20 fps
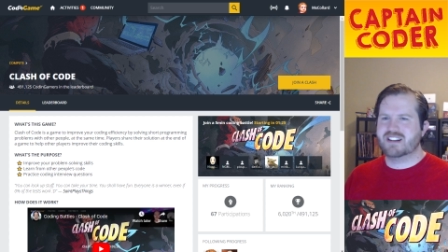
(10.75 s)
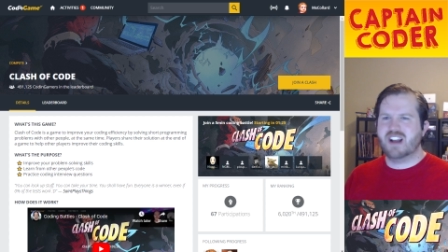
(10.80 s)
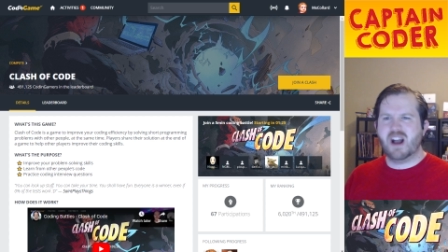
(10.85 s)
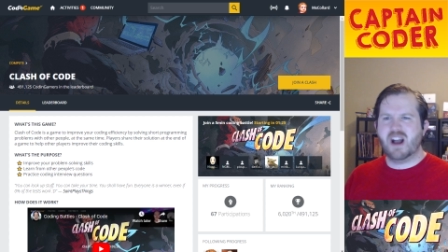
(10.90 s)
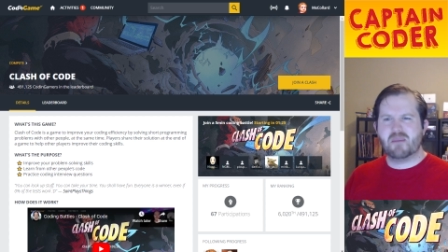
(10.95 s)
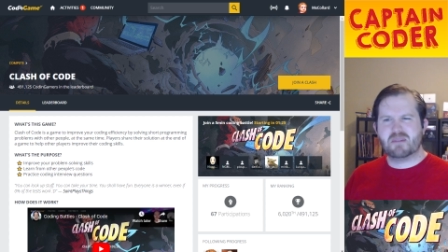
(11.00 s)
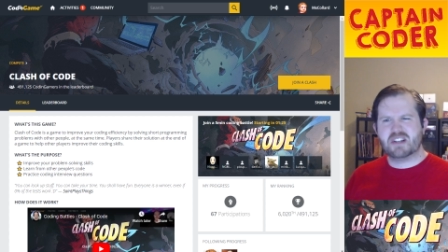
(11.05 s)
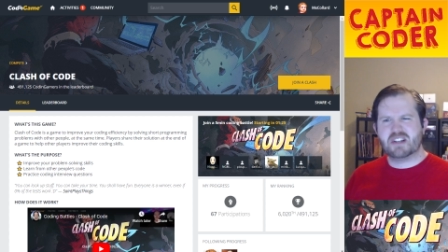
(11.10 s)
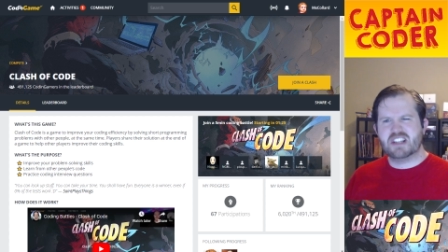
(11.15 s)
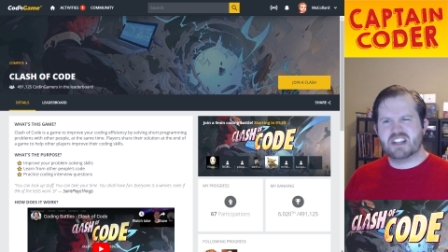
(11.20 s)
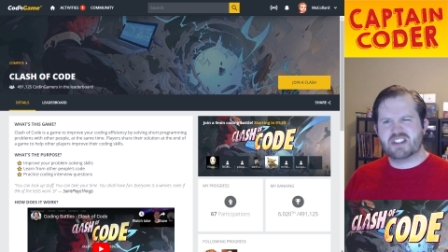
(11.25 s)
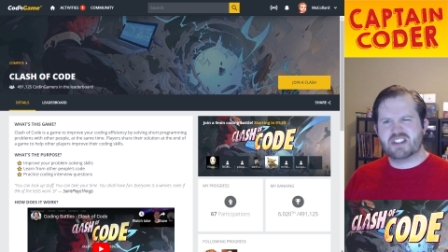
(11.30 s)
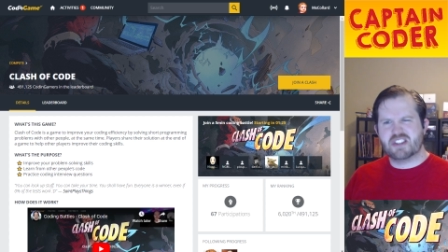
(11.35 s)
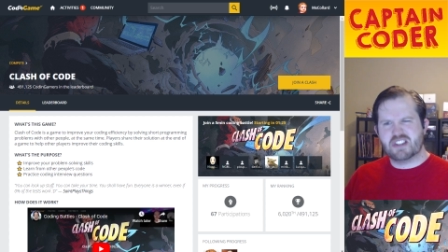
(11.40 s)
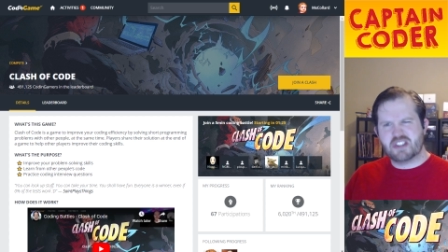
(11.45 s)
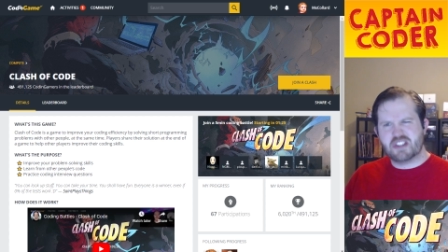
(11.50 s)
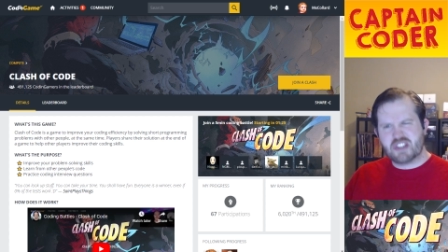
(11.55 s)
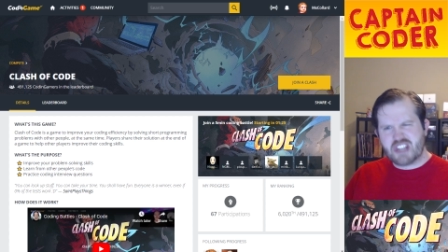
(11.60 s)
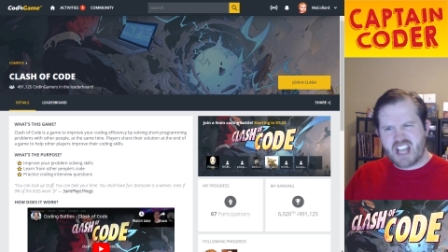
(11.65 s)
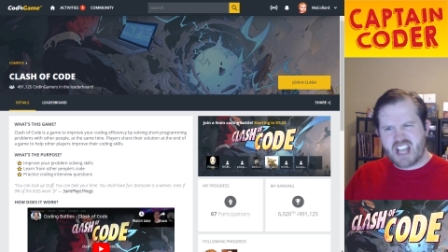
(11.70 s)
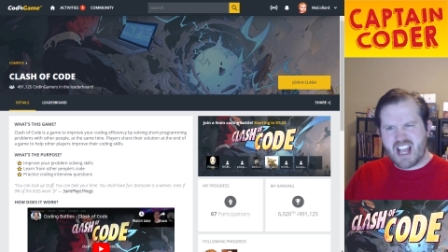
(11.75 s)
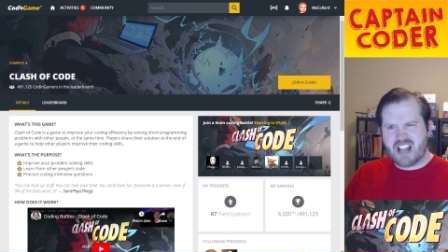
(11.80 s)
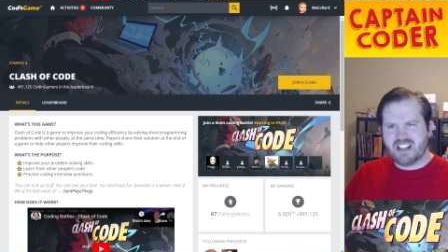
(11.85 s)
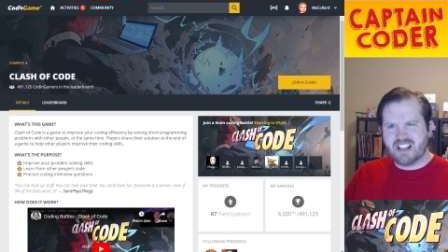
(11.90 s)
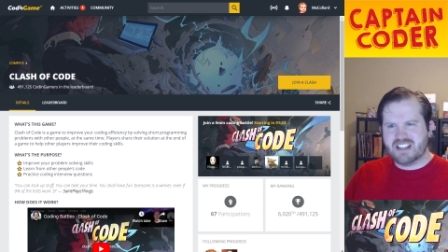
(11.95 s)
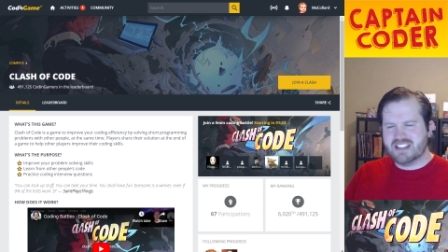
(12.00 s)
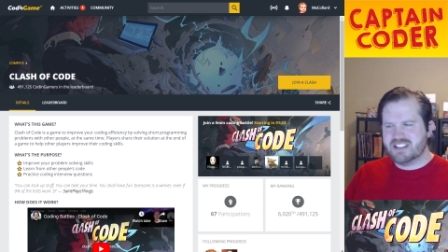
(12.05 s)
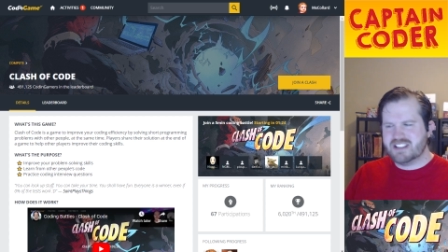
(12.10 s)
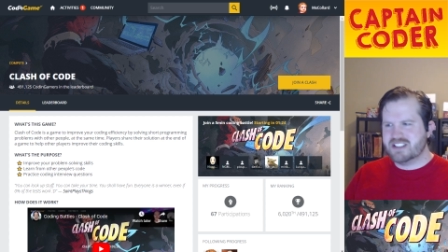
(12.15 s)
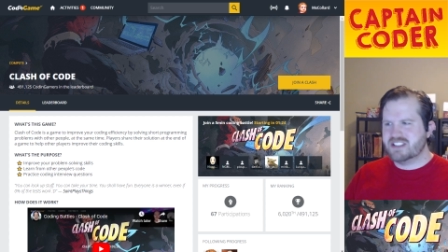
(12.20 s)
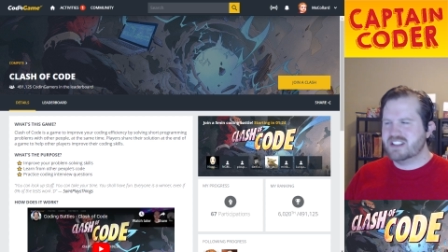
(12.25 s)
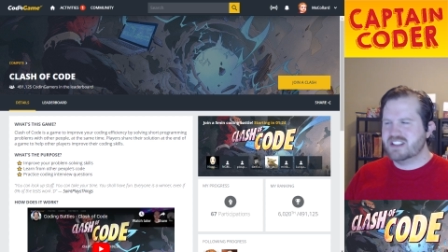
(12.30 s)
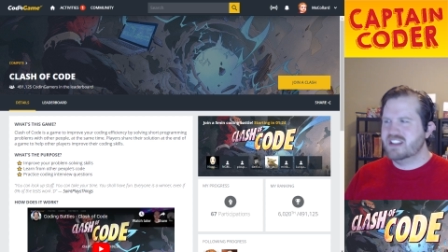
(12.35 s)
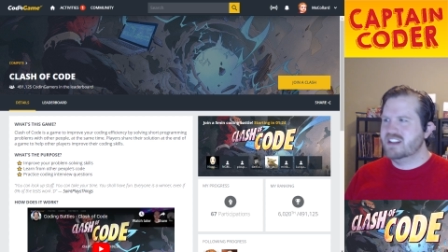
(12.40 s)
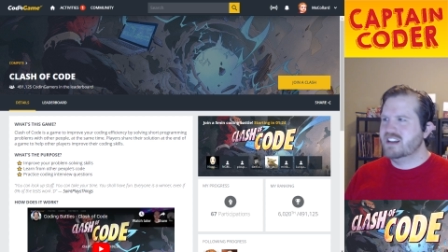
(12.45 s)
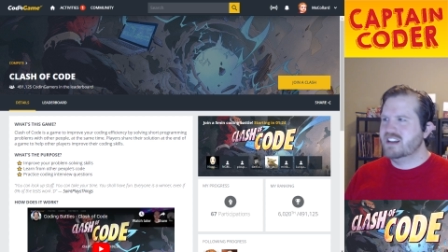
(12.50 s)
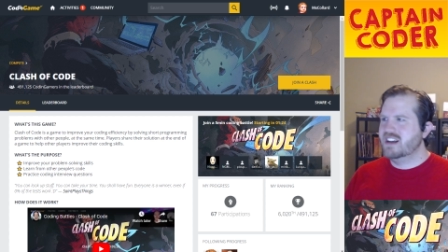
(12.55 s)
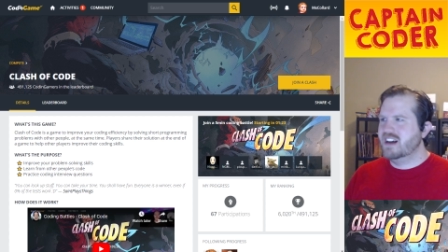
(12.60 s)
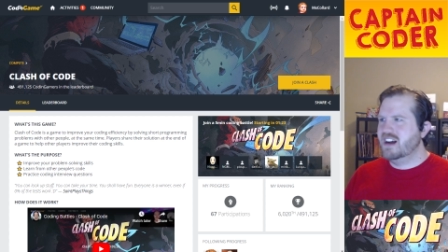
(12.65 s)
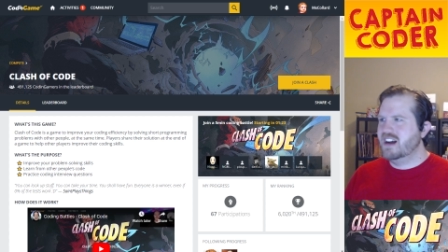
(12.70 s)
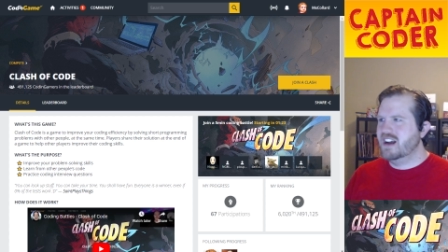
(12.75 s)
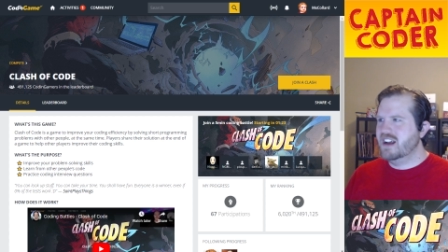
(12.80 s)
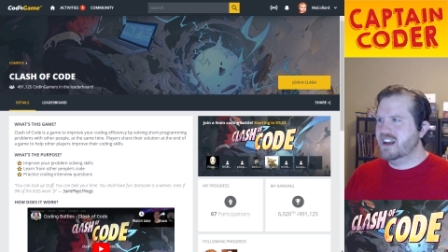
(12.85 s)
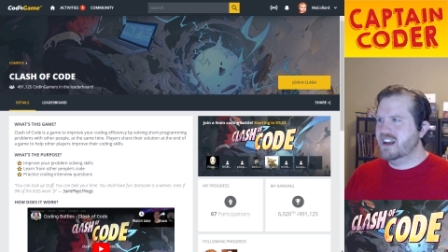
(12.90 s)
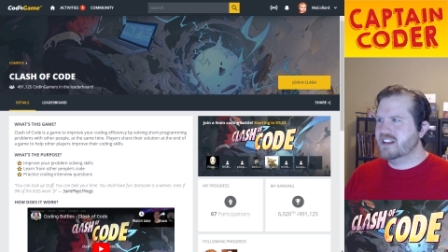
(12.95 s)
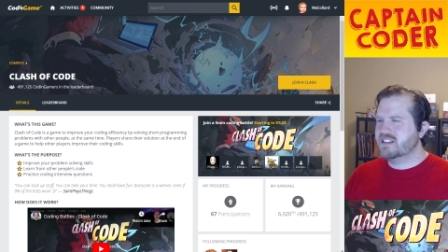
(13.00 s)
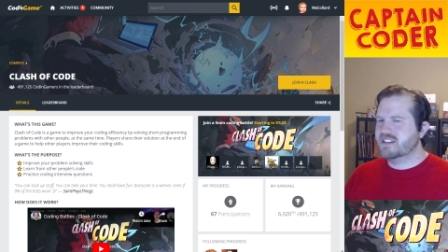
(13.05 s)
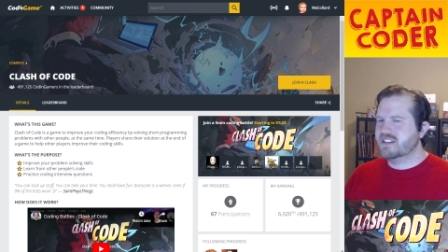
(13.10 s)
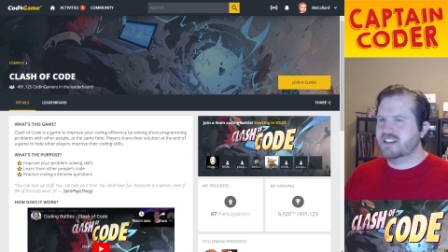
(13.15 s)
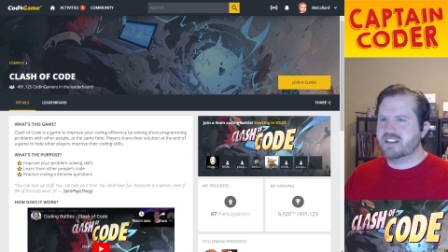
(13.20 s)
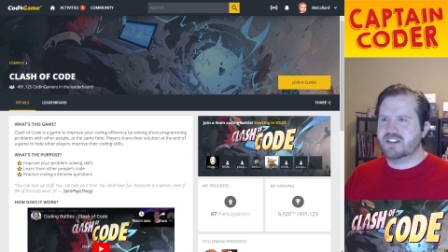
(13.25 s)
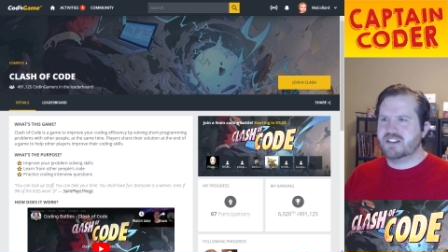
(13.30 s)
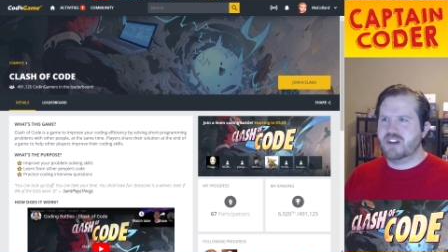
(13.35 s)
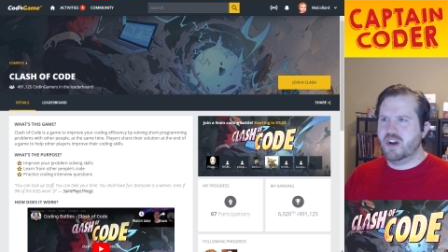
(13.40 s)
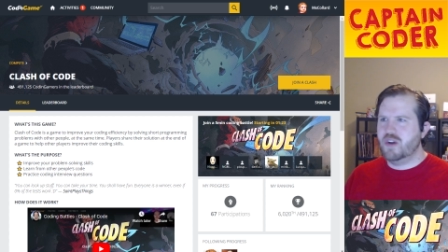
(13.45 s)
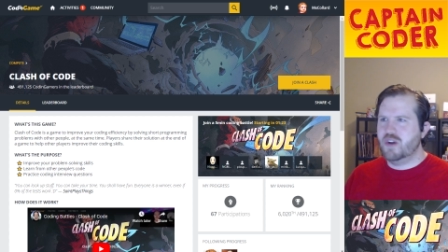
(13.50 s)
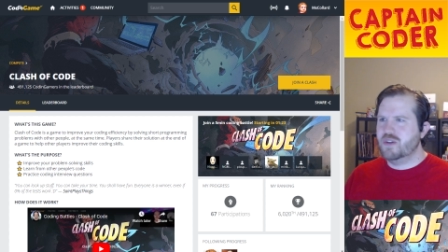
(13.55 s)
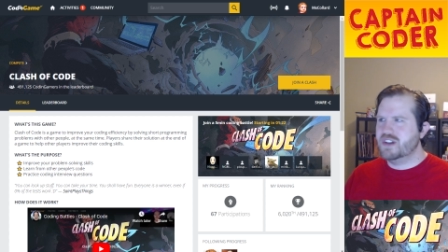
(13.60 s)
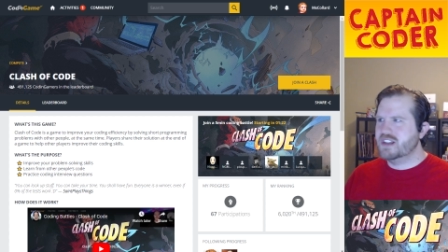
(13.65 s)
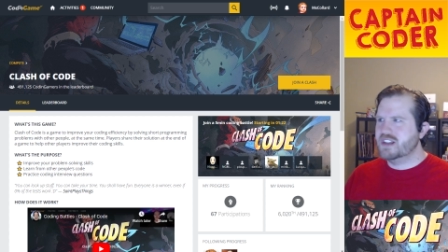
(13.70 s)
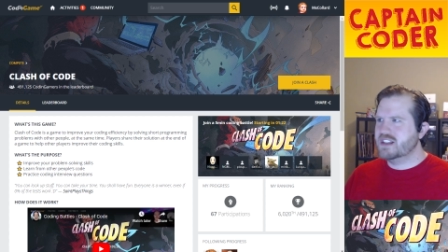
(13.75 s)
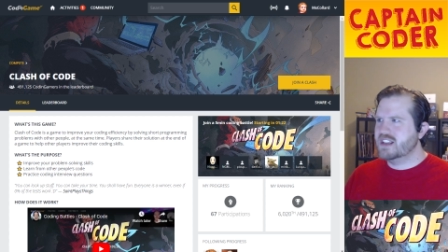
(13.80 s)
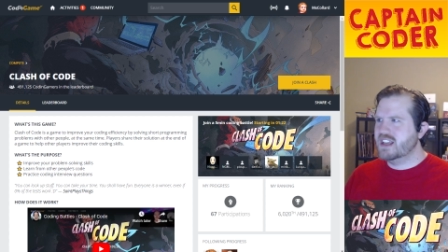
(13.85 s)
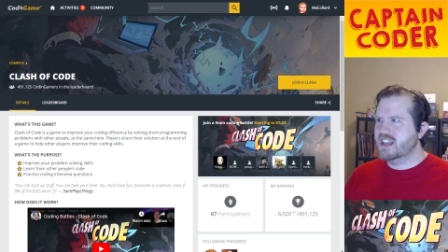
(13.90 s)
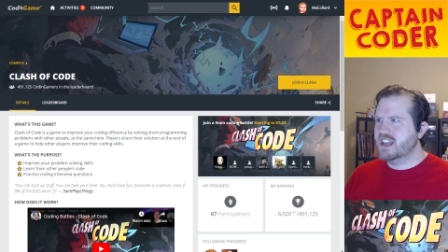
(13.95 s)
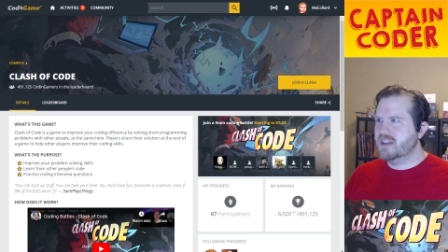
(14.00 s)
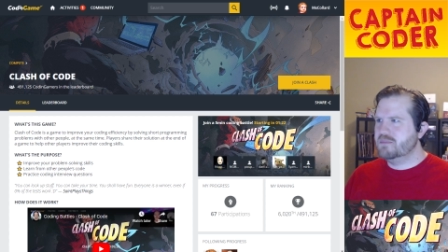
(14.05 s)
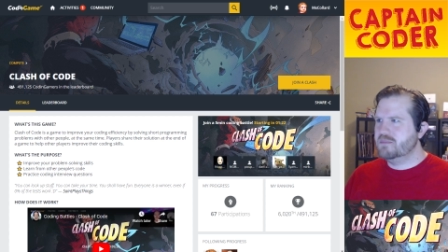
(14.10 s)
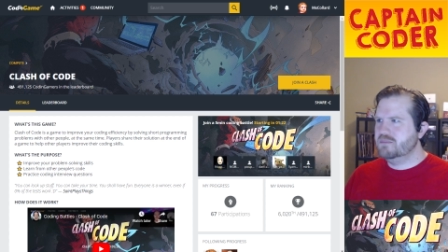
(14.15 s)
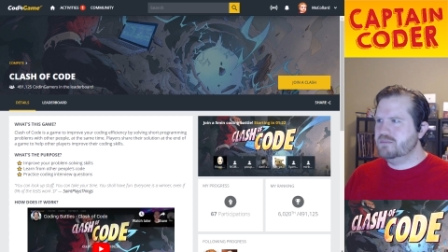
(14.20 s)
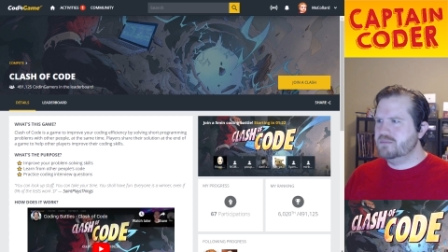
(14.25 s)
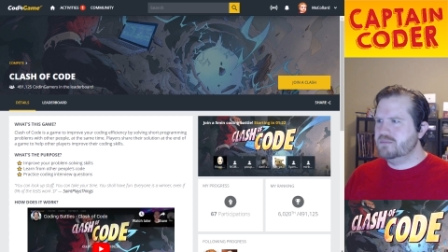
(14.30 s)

competition challenge at CodinGame.